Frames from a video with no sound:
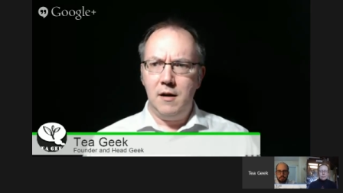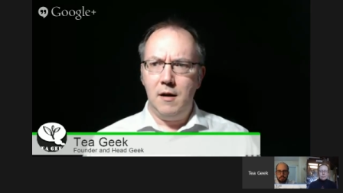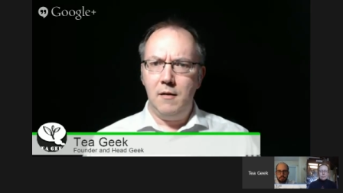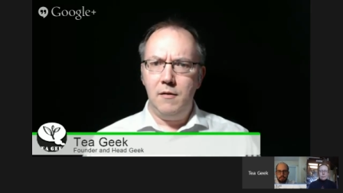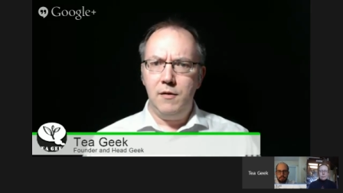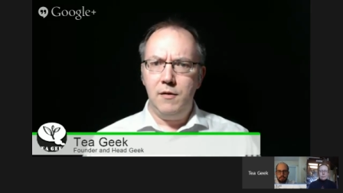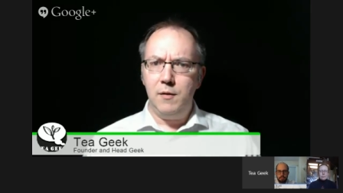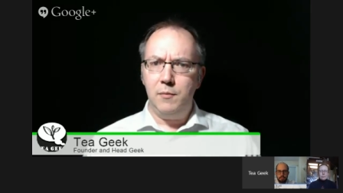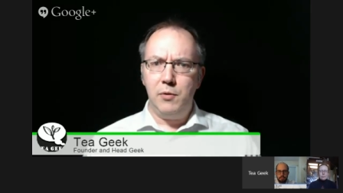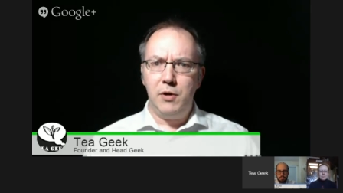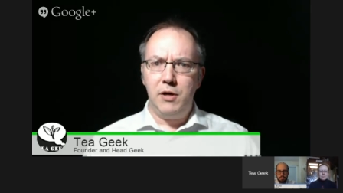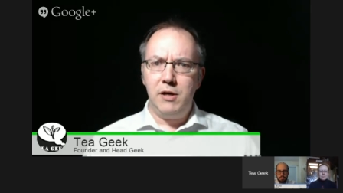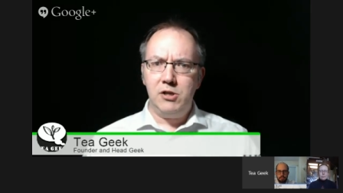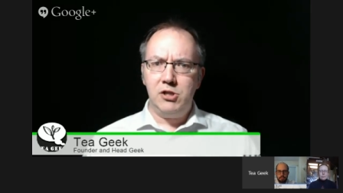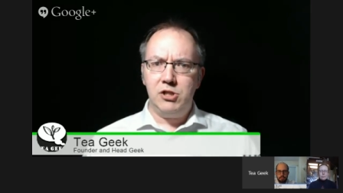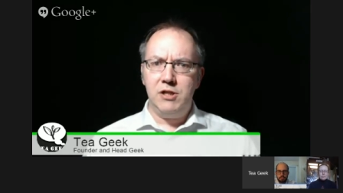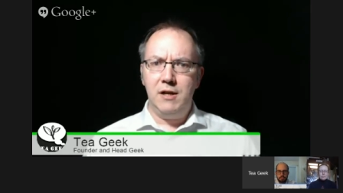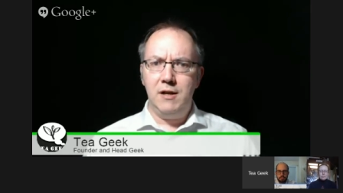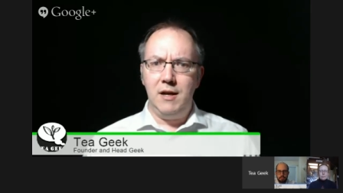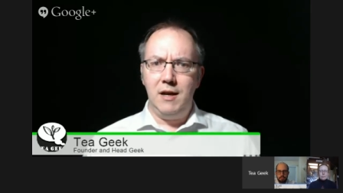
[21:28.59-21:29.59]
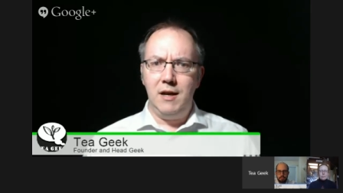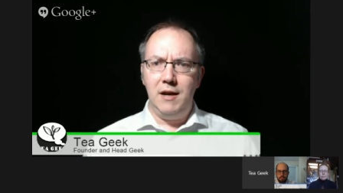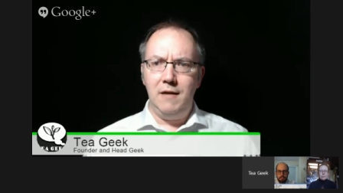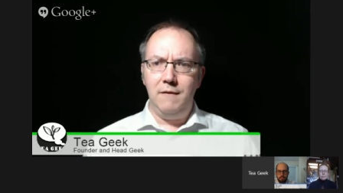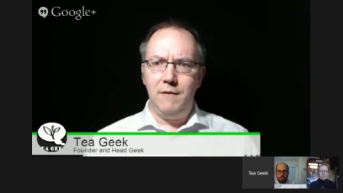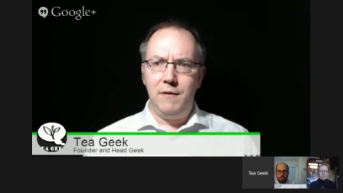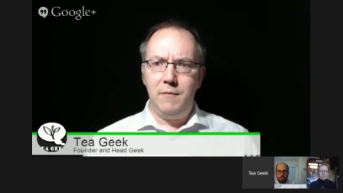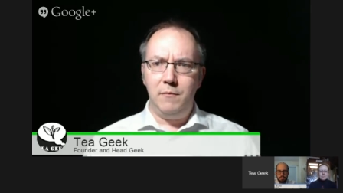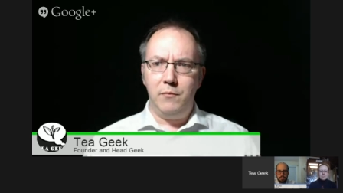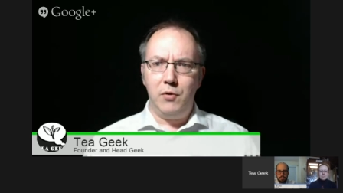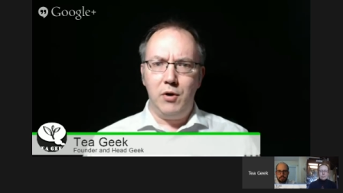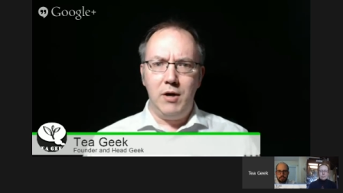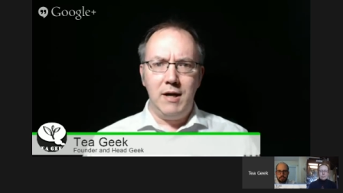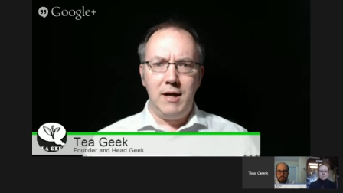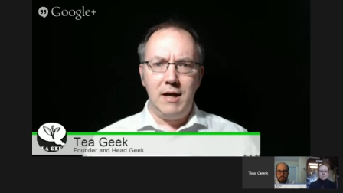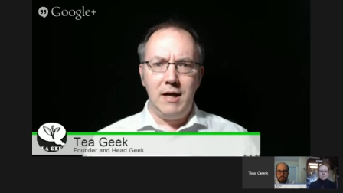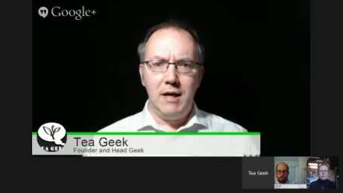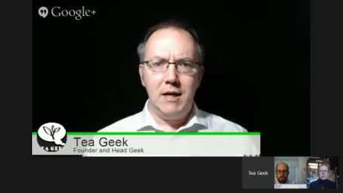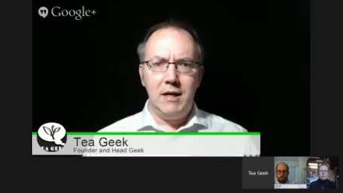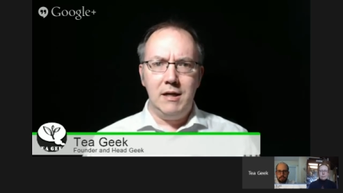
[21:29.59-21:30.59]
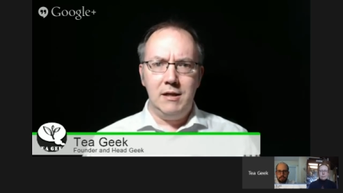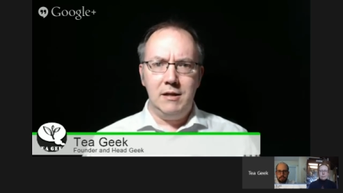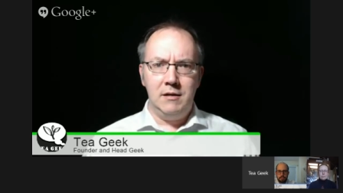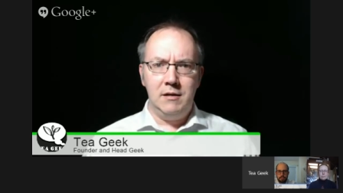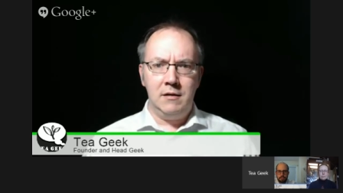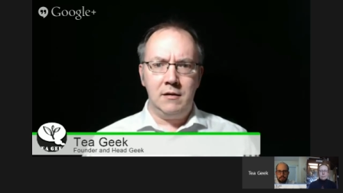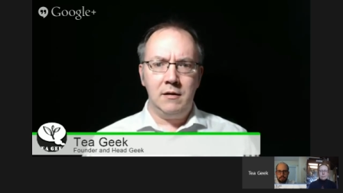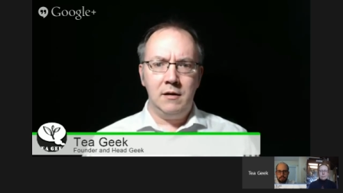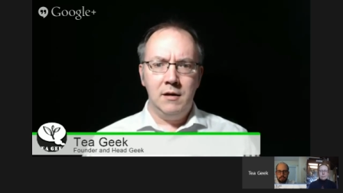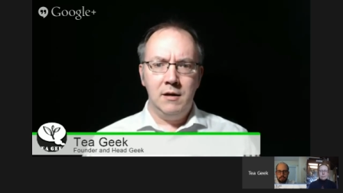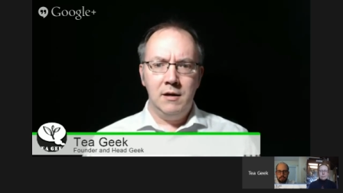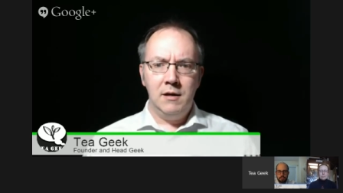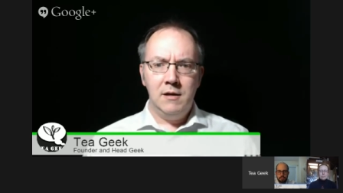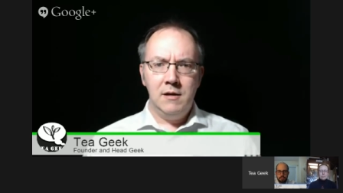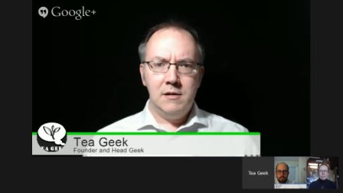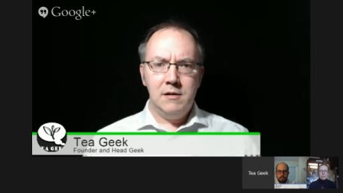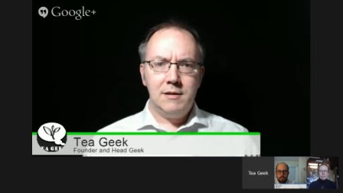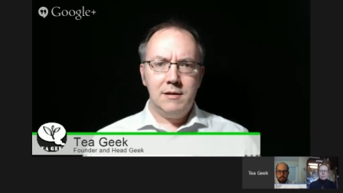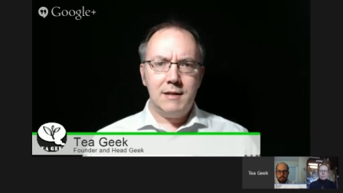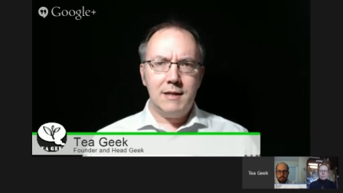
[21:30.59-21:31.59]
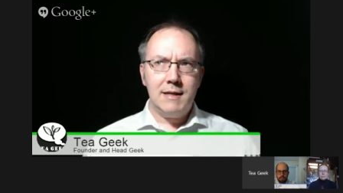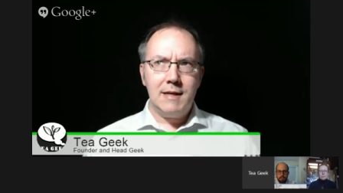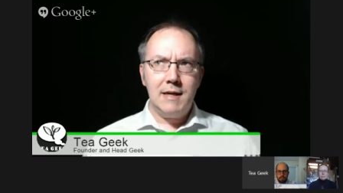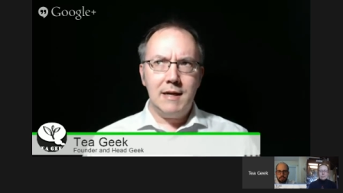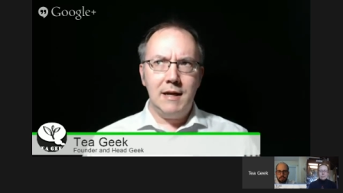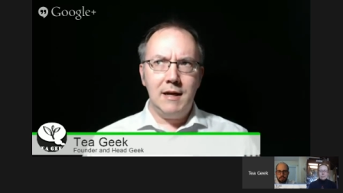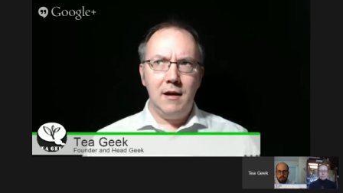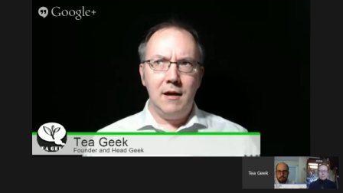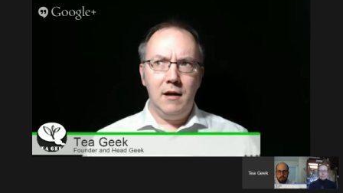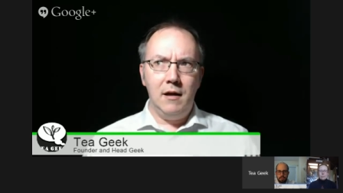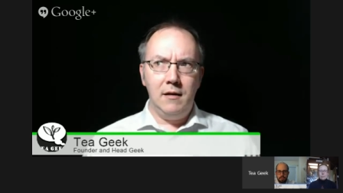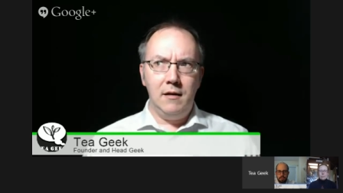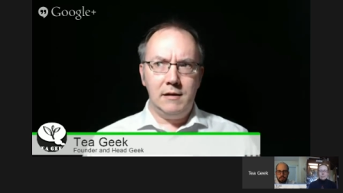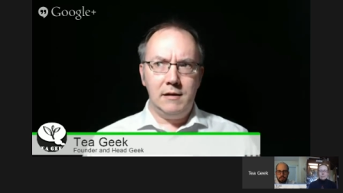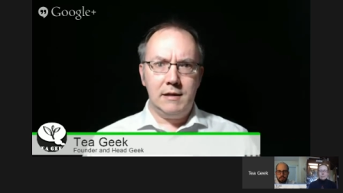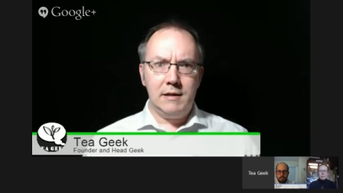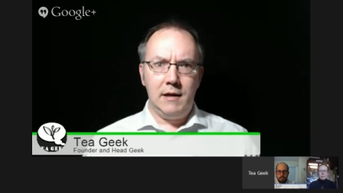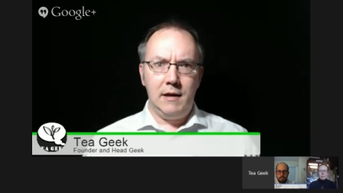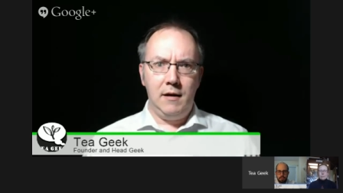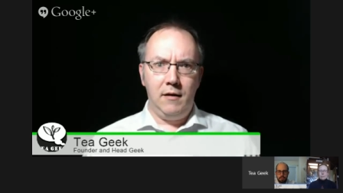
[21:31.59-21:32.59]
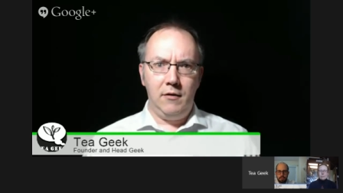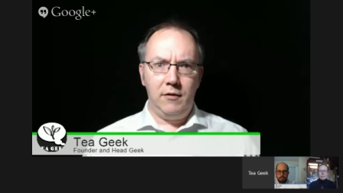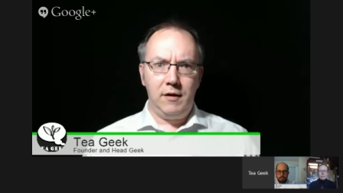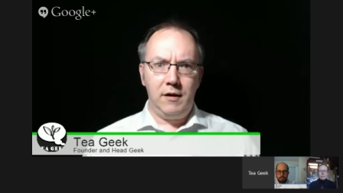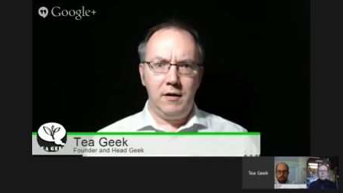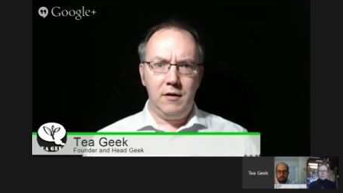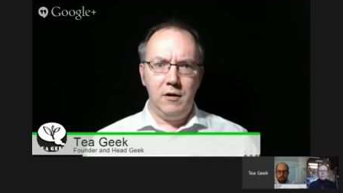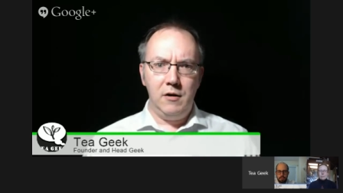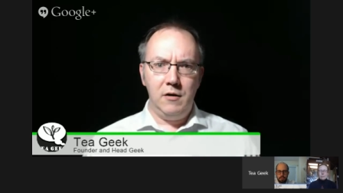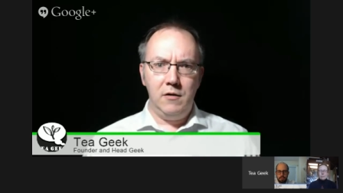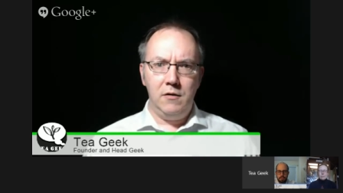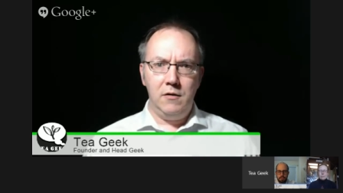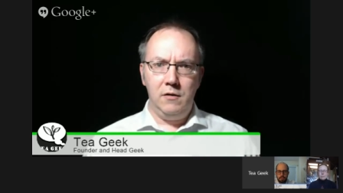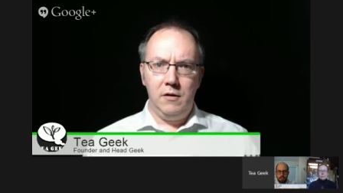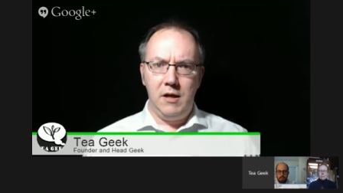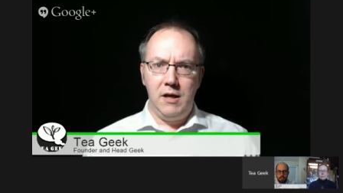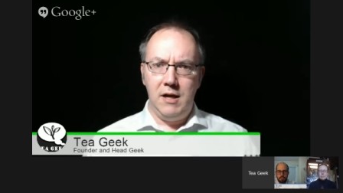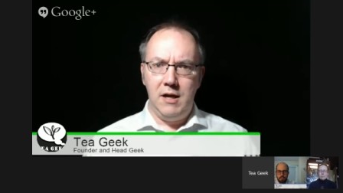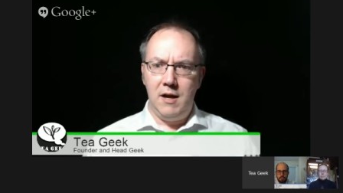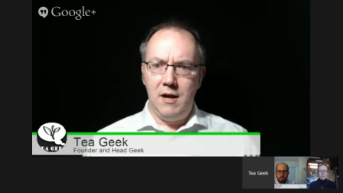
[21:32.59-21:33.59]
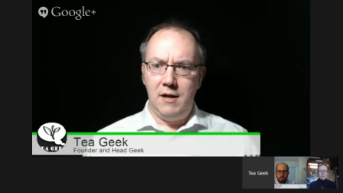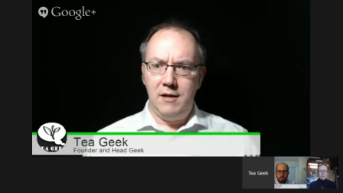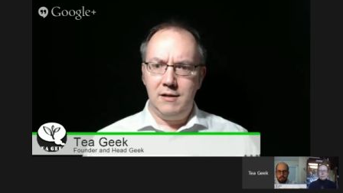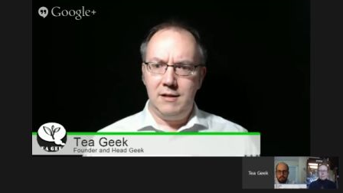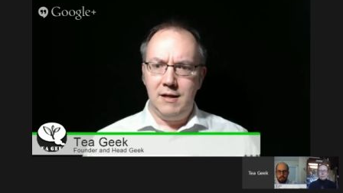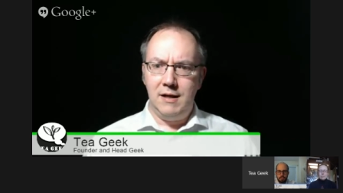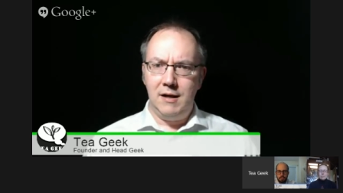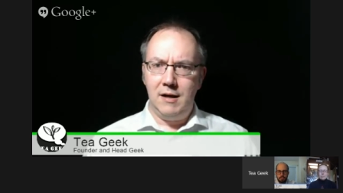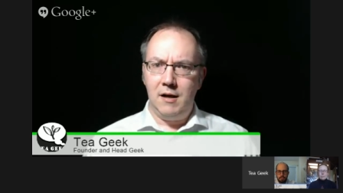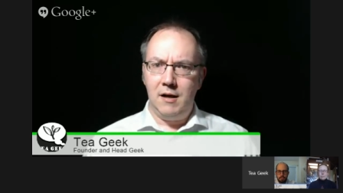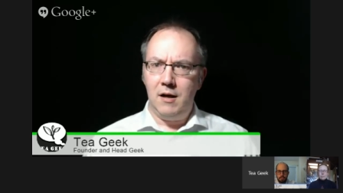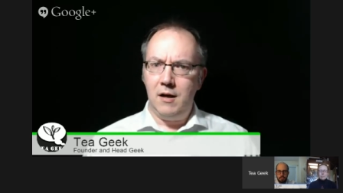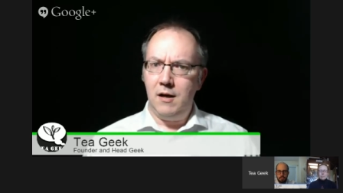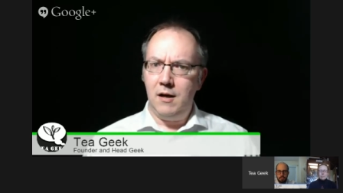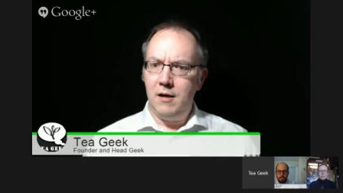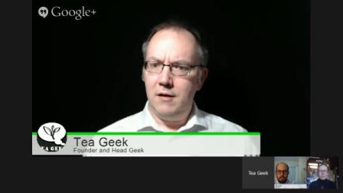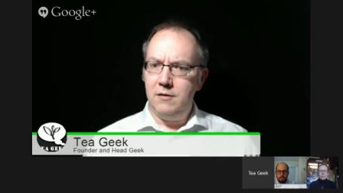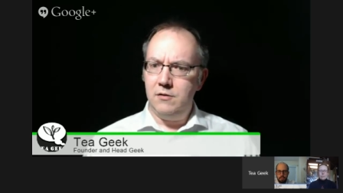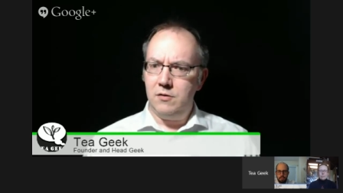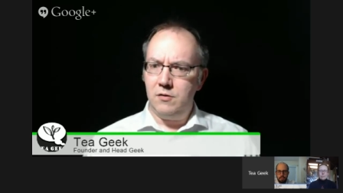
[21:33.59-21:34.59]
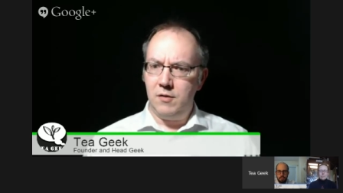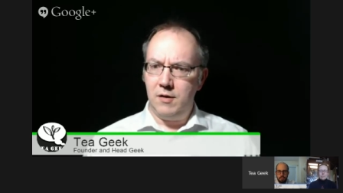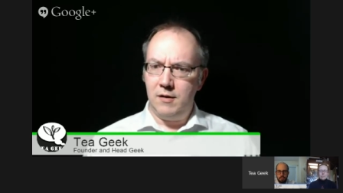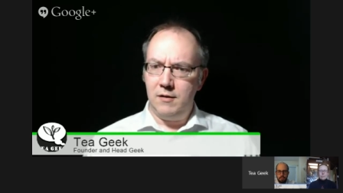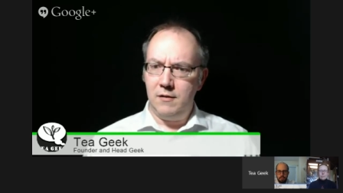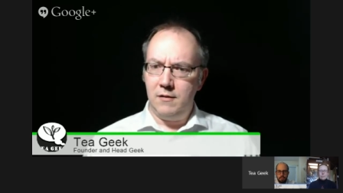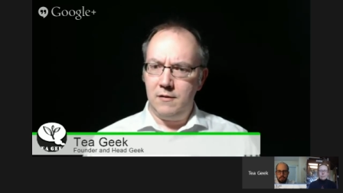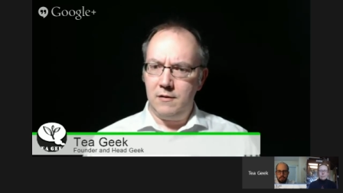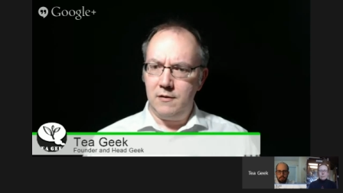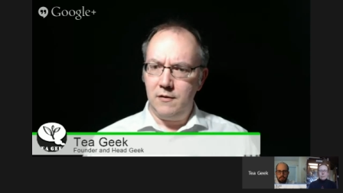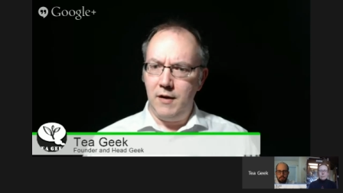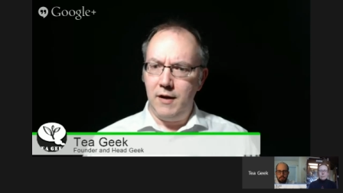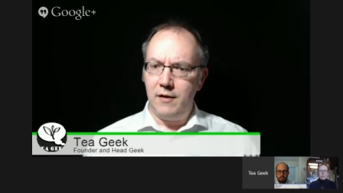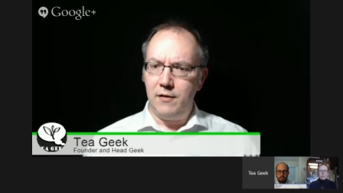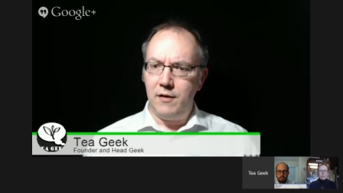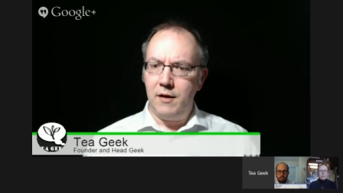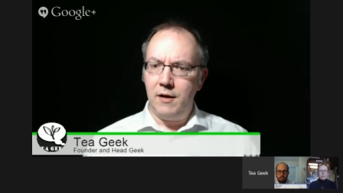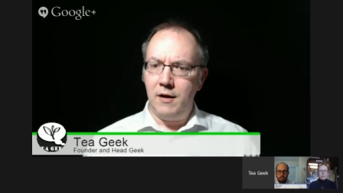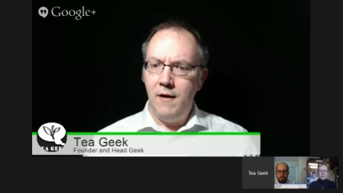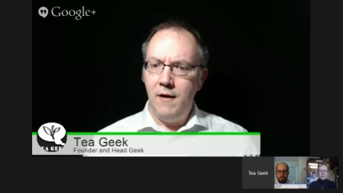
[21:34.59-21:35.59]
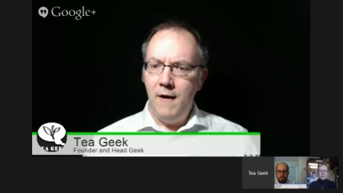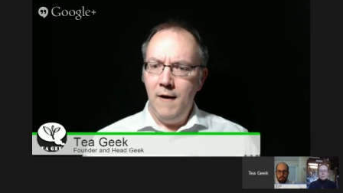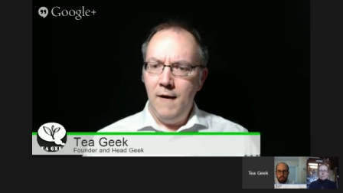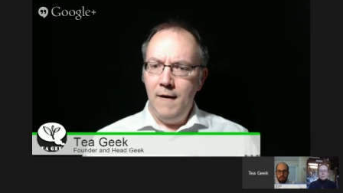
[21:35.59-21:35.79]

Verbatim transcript: The British didn't even bring in tea until the early 1900s. Like the